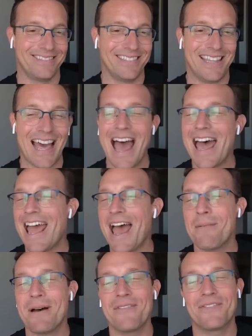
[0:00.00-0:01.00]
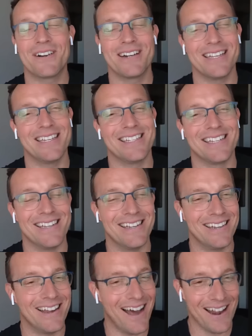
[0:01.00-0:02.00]
That MF-er is
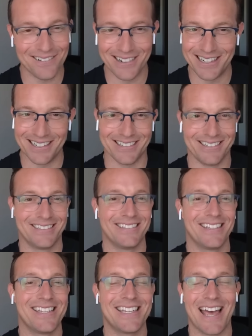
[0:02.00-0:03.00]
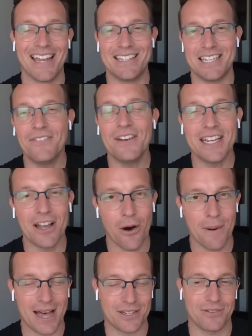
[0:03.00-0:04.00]
not real. Said Tiffany
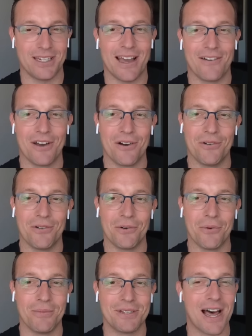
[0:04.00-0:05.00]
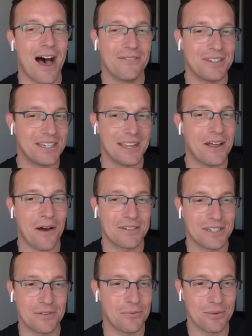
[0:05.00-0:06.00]
Gomez. We now know the woman's
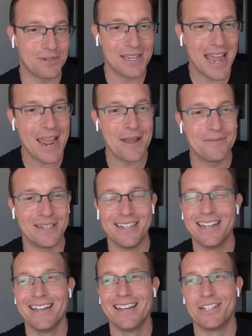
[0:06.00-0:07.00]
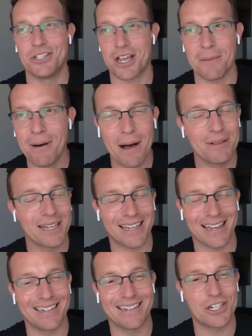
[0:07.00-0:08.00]
obviously the woman's name, and she's come public
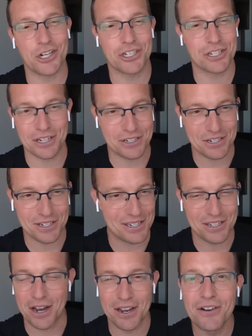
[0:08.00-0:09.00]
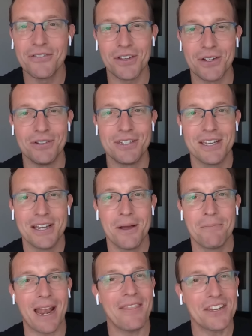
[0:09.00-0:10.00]
and she's done interviews.
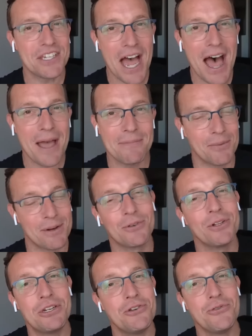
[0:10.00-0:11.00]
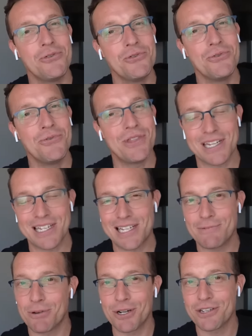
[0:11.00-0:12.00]
But at the time, nobody really knew who
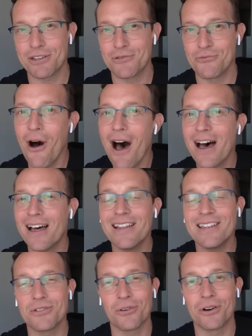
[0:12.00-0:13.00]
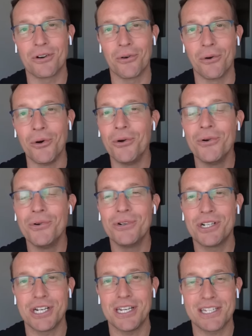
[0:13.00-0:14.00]
this person was or who
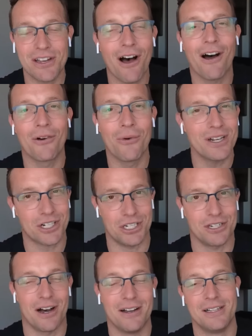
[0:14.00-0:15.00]
she saw or what she saw.